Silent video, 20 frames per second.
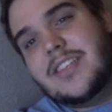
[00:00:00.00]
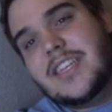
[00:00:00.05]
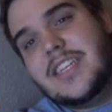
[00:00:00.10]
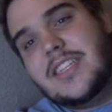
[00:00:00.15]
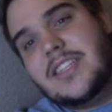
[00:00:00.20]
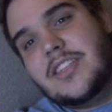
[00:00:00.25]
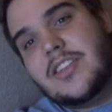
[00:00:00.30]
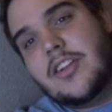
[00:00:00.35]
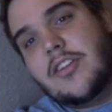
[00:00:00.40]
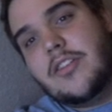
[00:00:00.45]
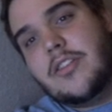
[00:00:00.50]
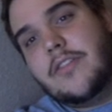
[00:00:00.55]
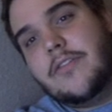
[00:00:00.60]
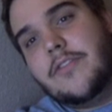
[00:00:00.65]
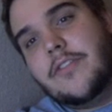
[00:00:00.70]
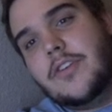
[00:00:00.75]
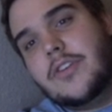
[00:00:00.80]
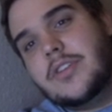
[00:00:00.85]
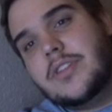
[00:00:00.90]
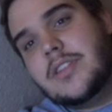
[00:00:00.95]
Each turn, the
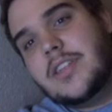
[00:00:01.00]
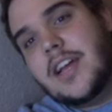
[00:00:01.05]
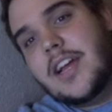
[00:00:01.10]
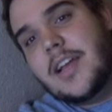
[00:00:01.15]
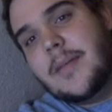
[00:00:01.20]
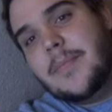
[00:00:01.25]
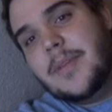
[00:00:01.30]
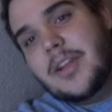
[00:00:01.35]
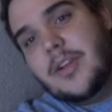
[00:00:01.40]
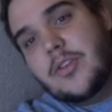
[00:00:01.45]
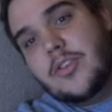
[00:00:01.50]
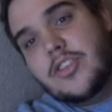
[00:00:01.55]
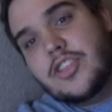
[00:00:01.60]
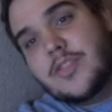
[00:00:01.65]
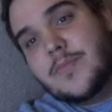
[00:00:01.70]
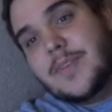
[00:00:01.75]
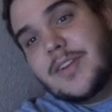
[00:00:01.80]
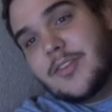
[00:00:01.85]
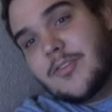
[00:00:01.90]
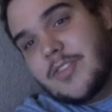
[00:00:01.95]
first time an
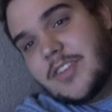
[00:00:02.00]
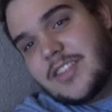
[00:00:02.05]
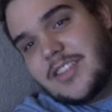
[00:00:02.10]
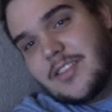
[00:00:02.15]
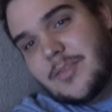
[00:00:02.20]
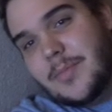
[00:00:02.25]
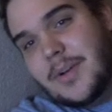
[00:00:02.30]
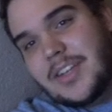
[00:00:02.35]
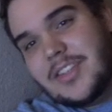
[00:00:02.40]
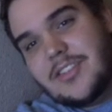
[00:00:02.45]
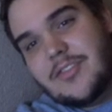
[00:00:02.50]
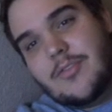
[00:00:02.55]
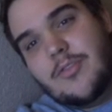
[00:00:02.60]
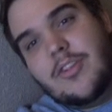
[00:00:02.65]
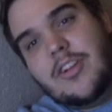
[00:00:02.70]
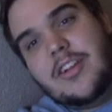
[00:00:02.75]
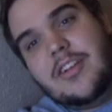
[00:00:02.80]
ultimate crystal monster